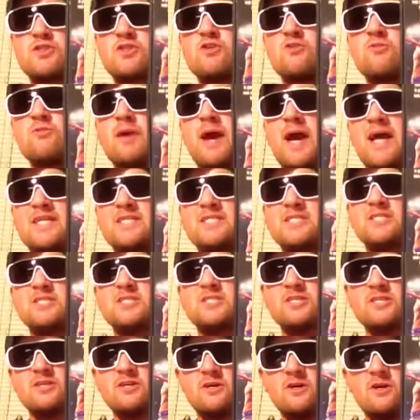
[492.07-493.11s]
two
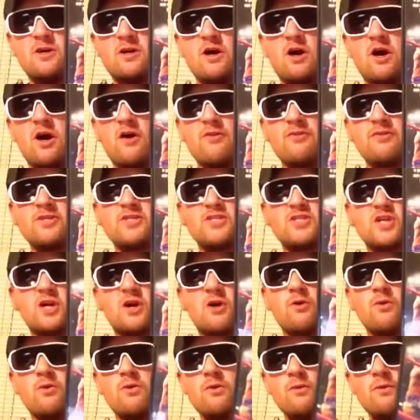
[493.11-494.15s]
matches on the
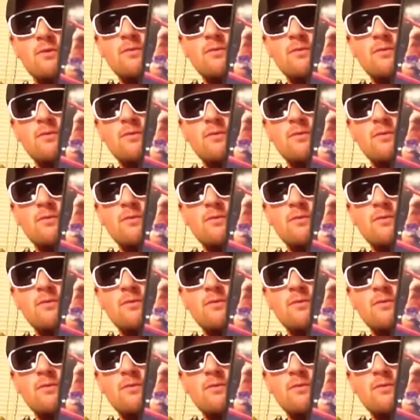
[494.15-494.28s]
show.